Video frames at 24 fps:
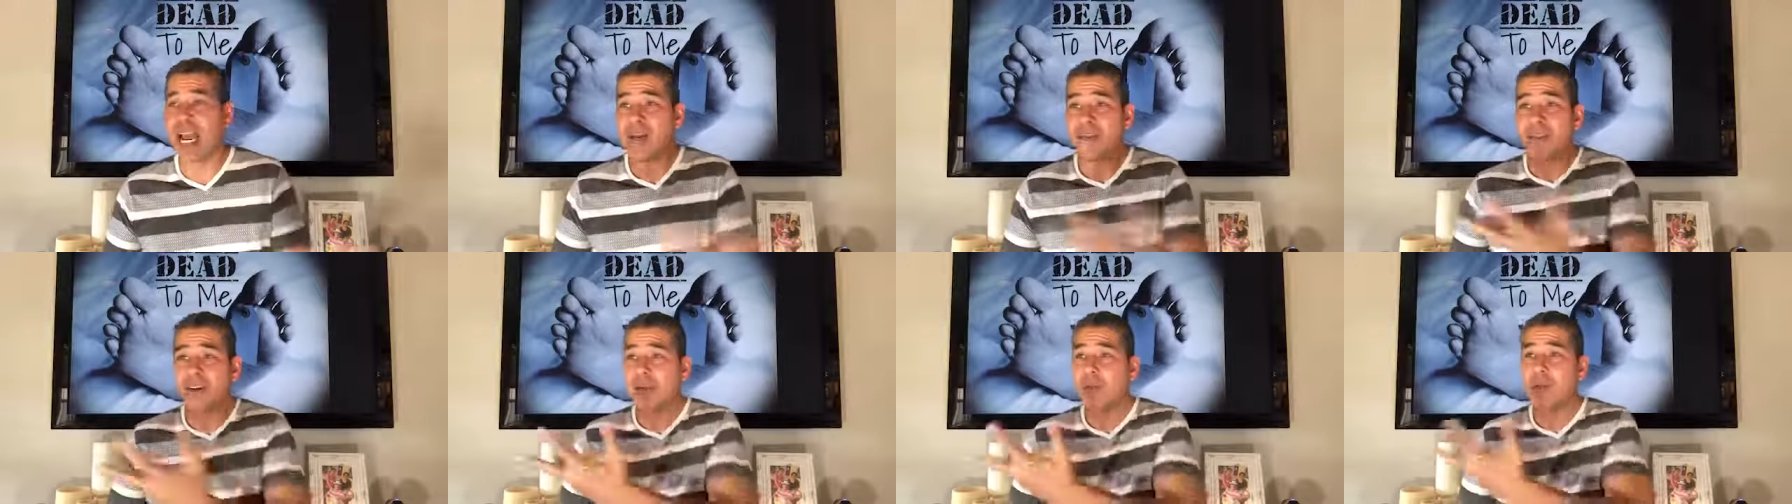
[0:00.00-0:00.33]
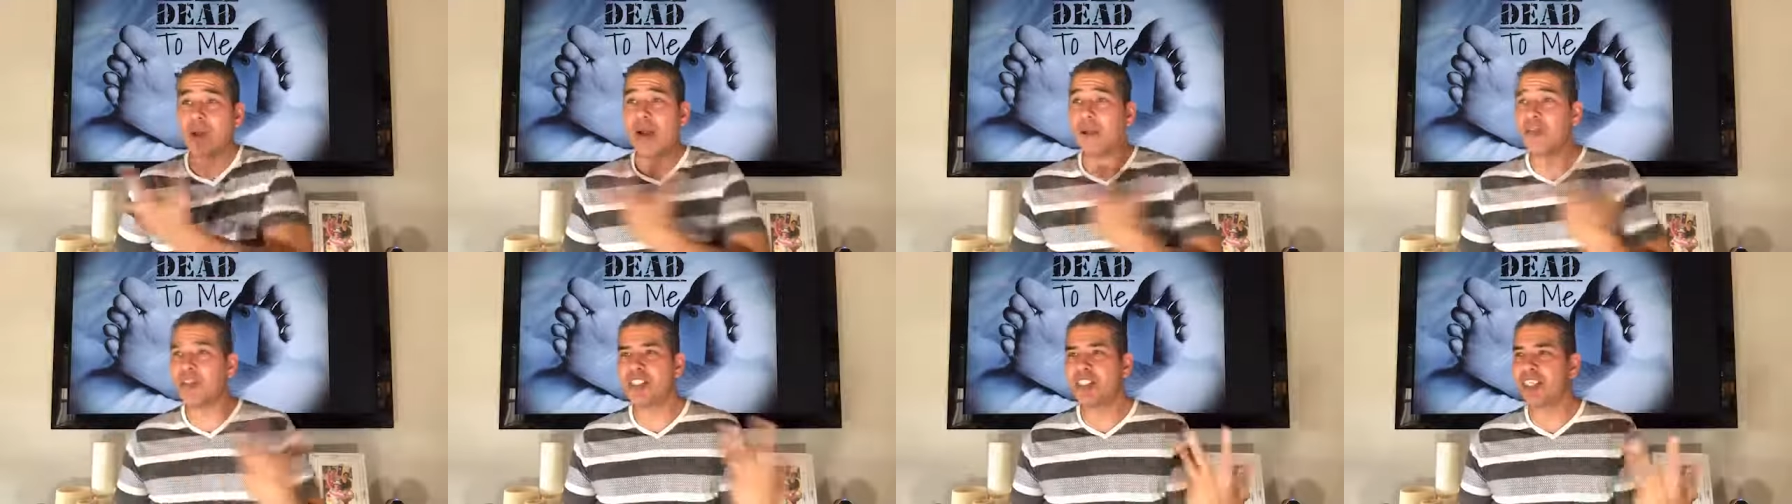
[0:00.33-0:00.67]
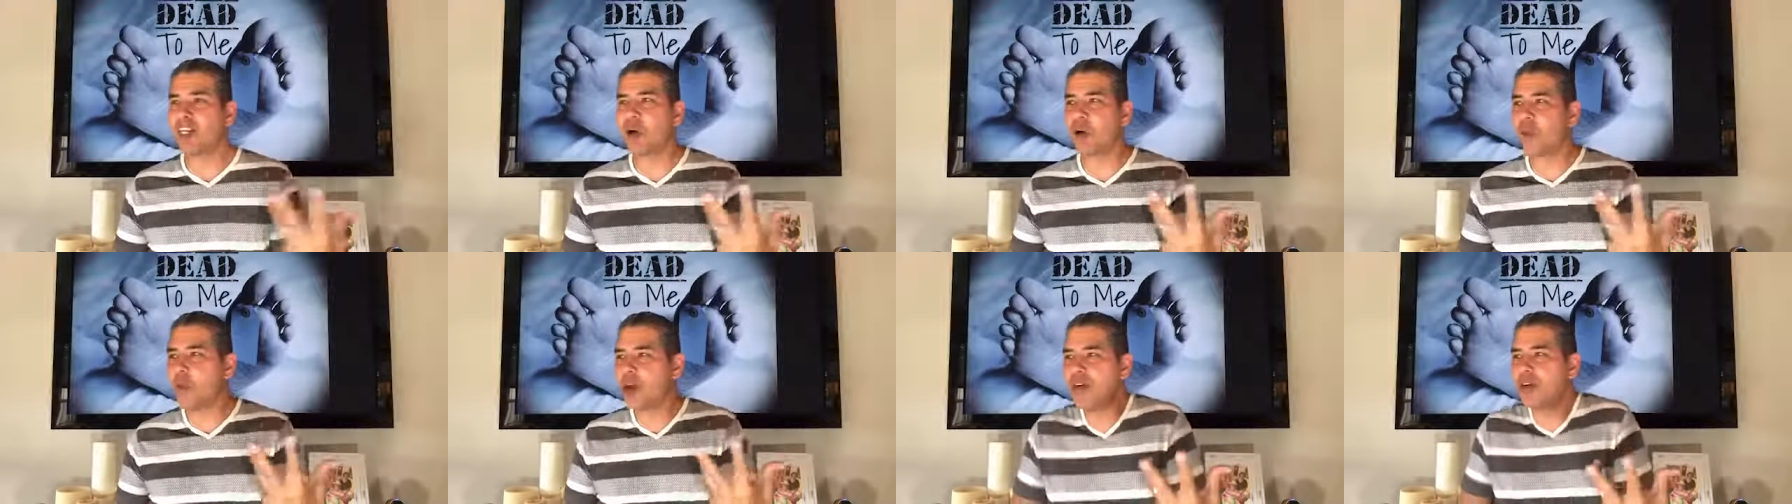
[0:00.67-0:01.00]
Every every
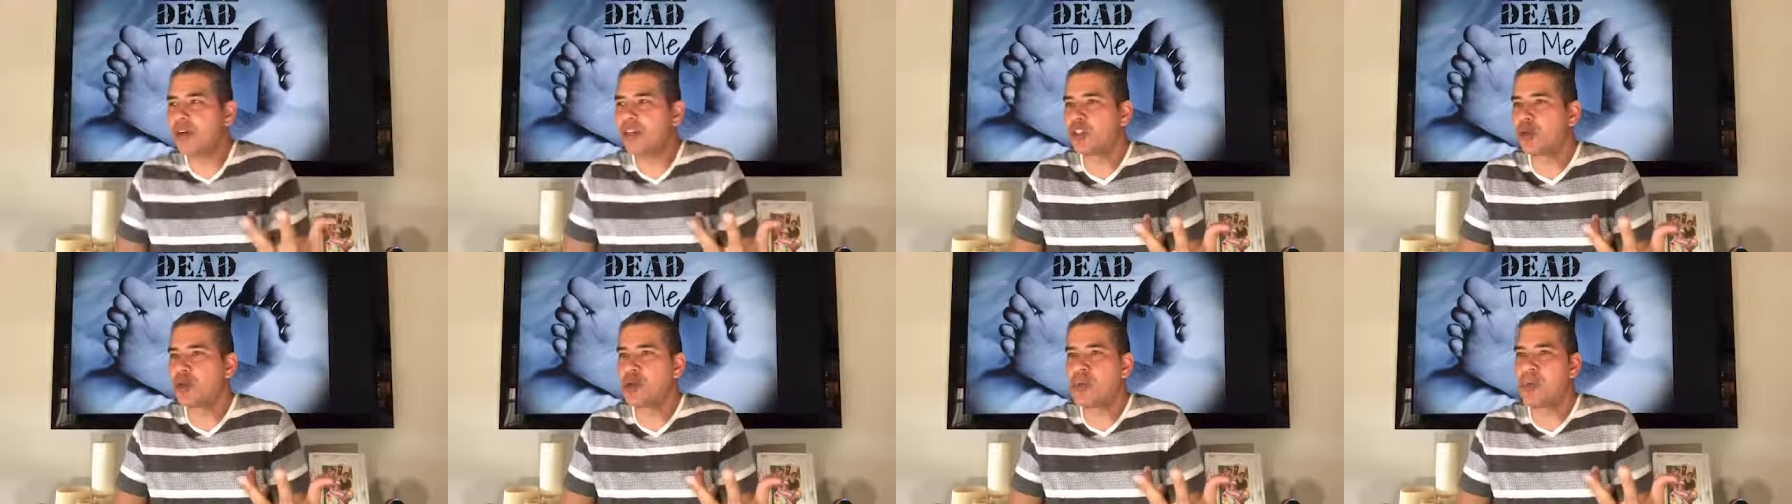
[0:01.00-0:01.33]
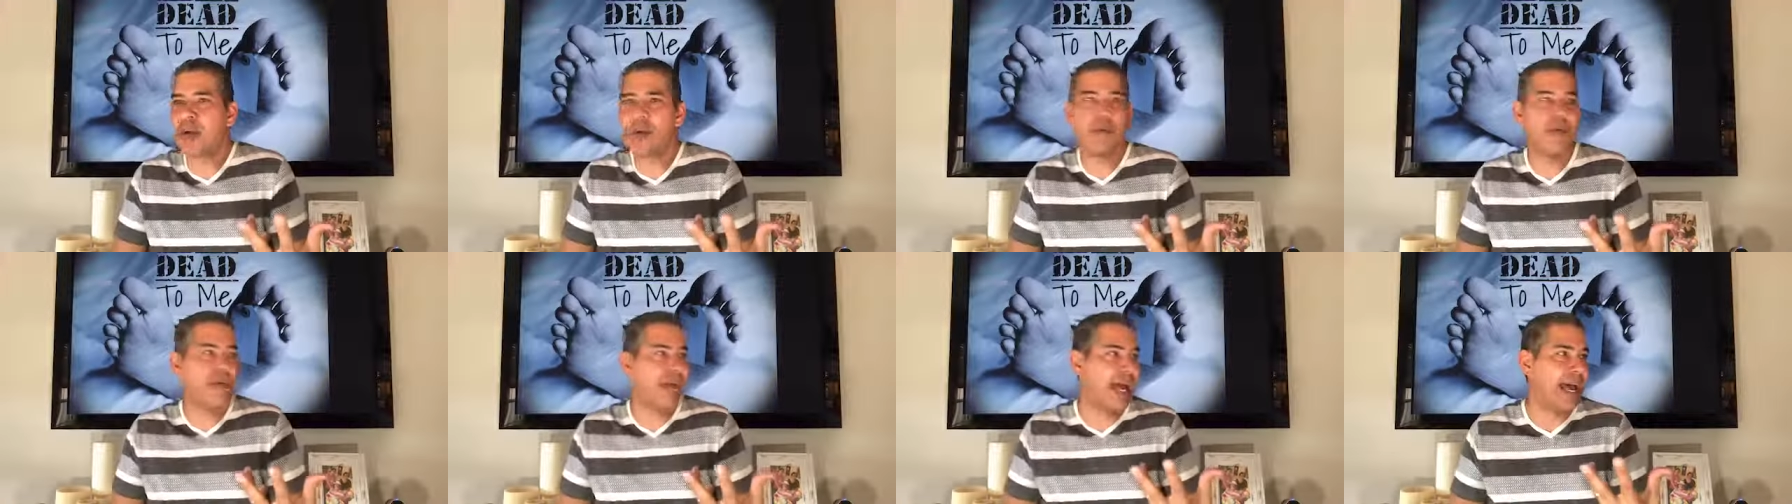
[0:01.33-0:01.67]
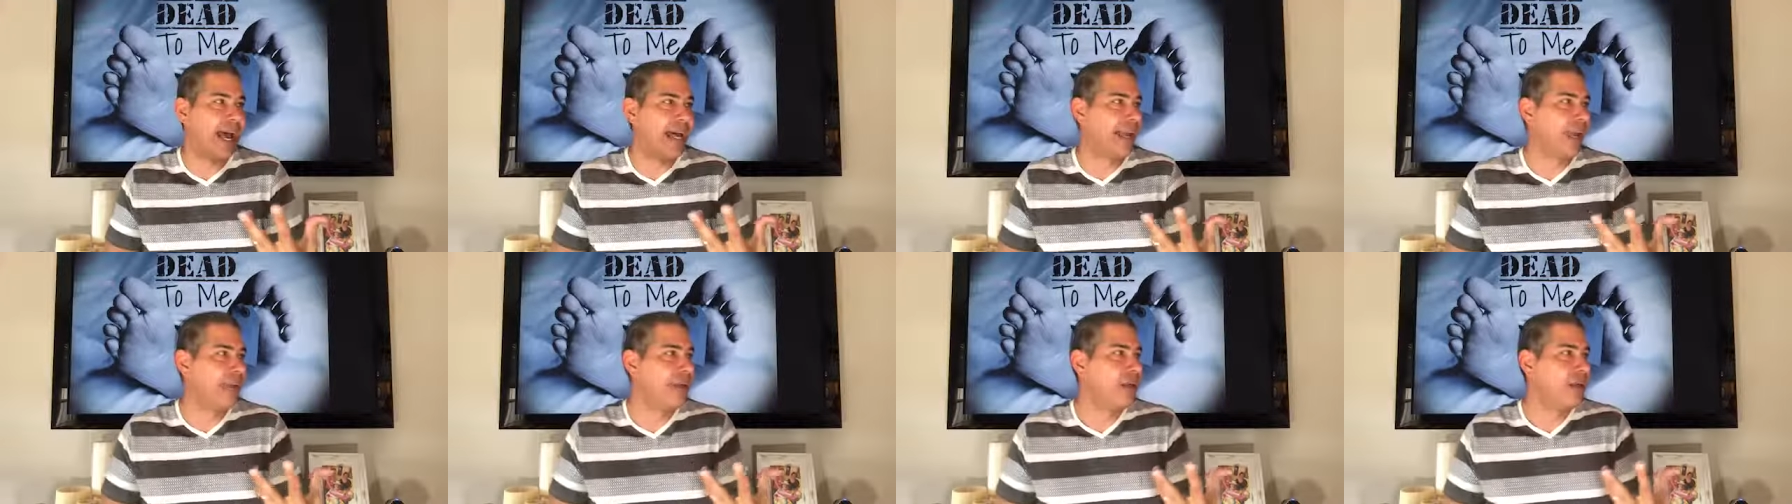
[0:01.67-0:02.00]
single one of us remember
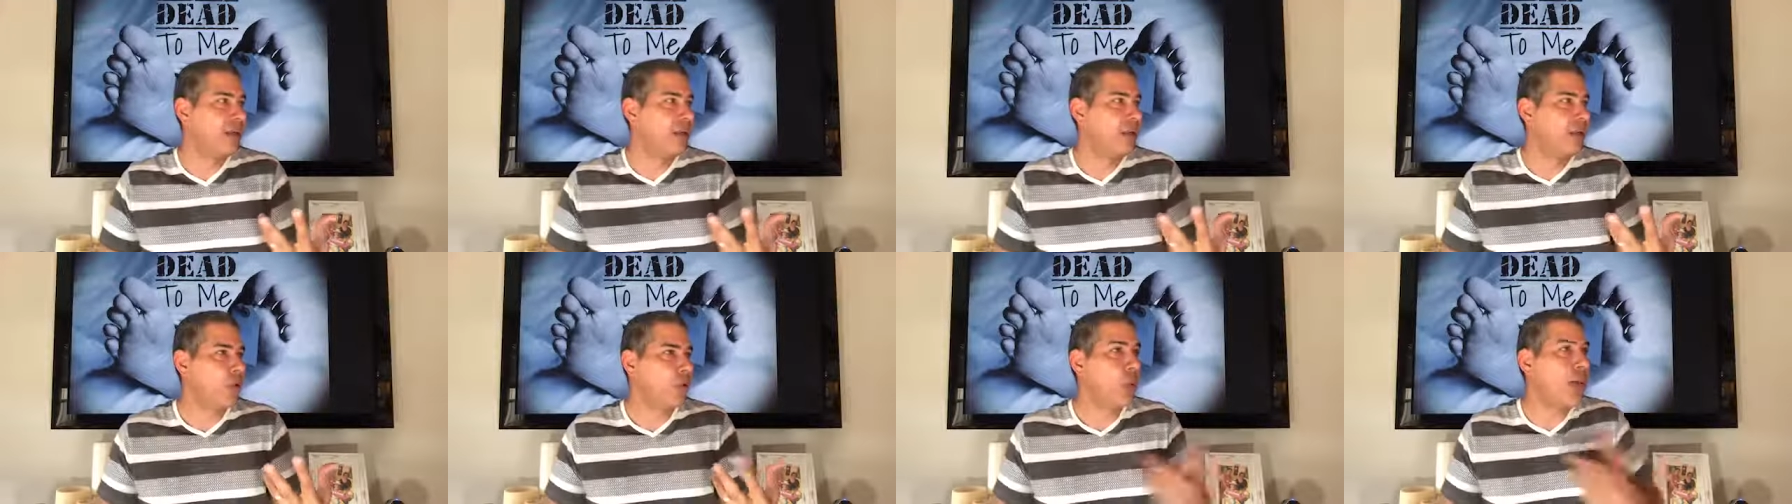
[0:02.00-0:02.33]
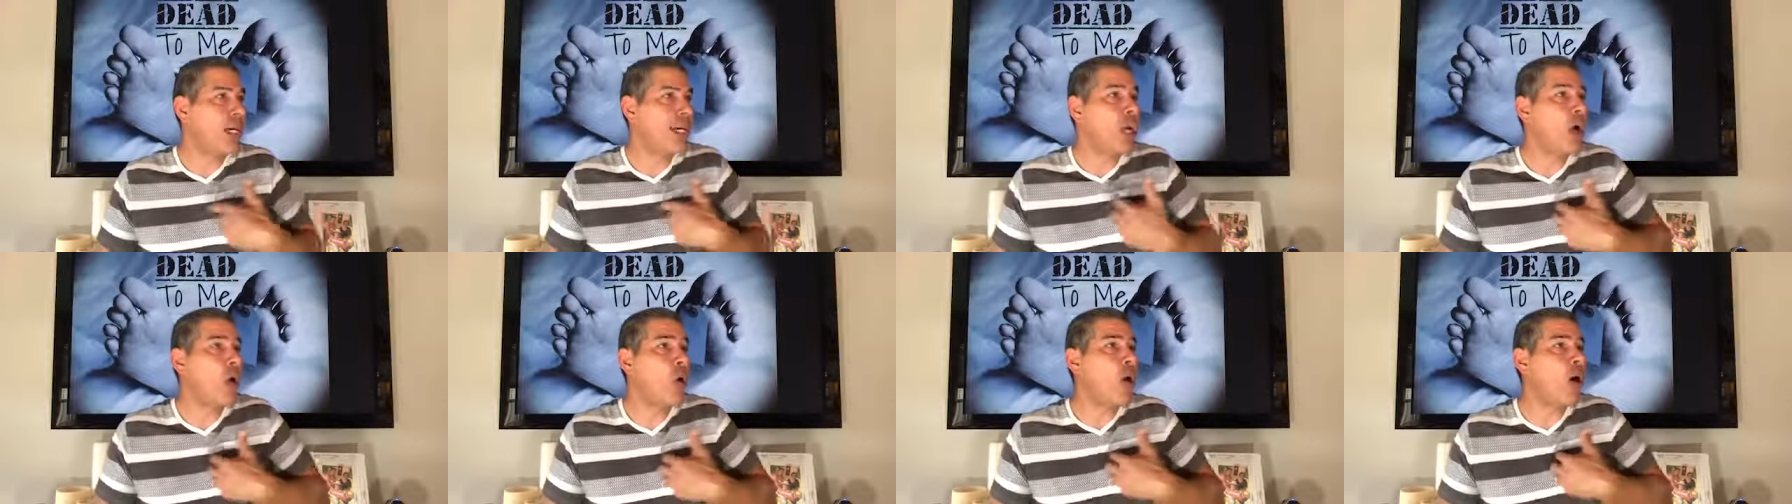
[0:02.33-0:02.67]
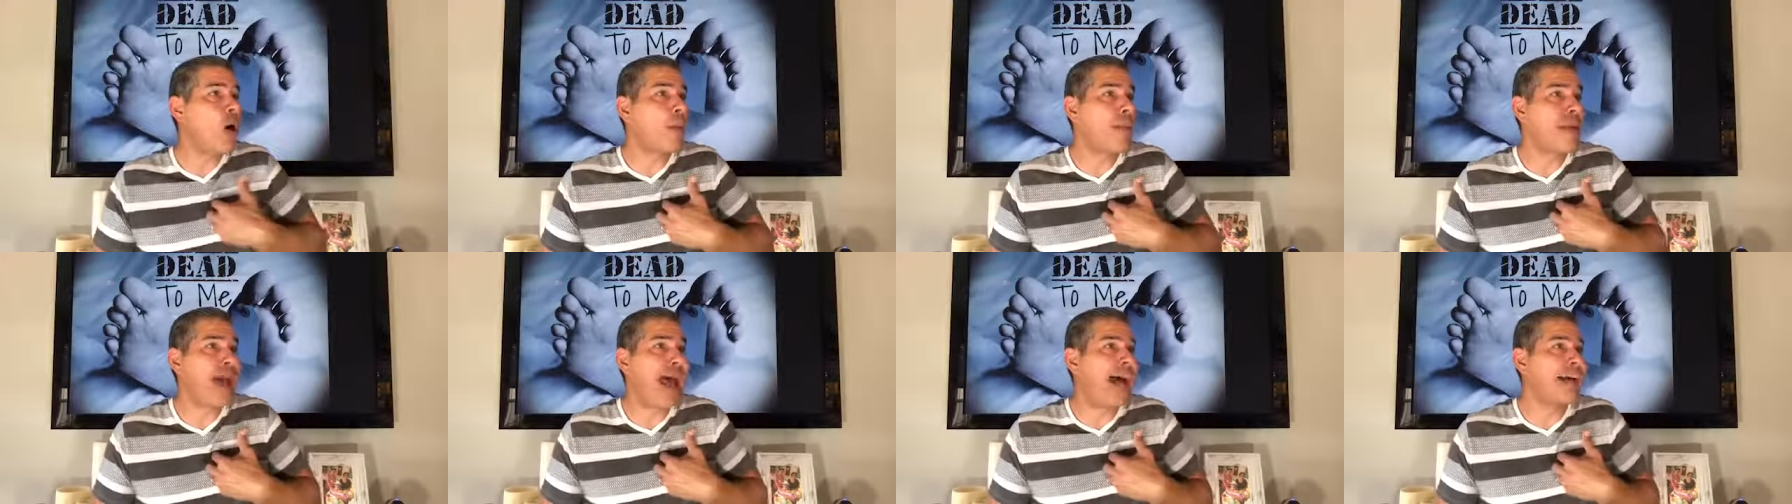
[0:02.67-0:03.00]
that. We know
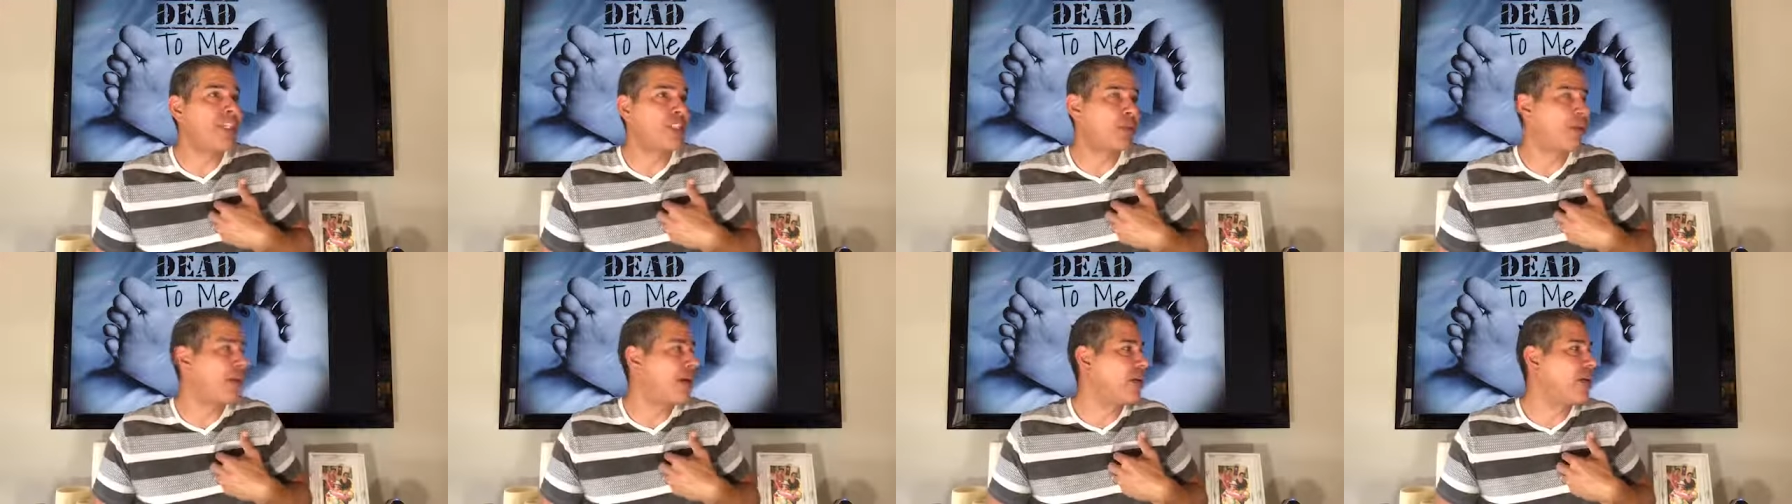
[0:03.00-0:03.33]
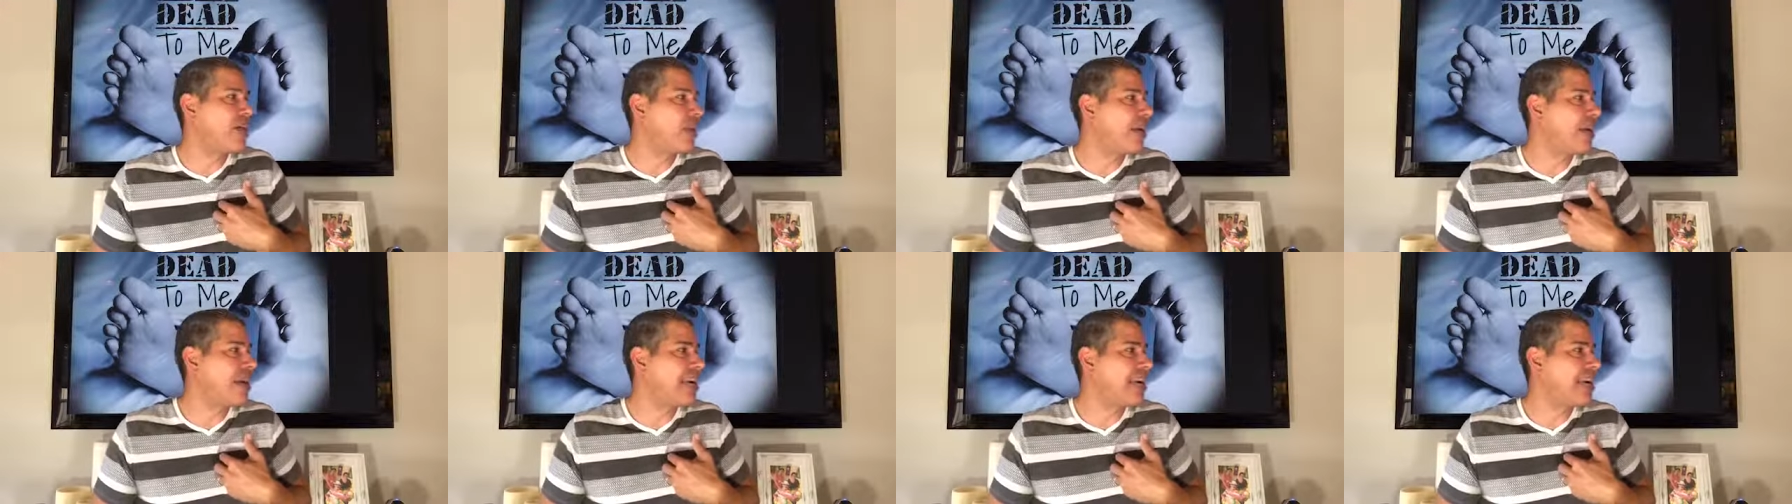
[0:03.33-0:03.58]
our past better than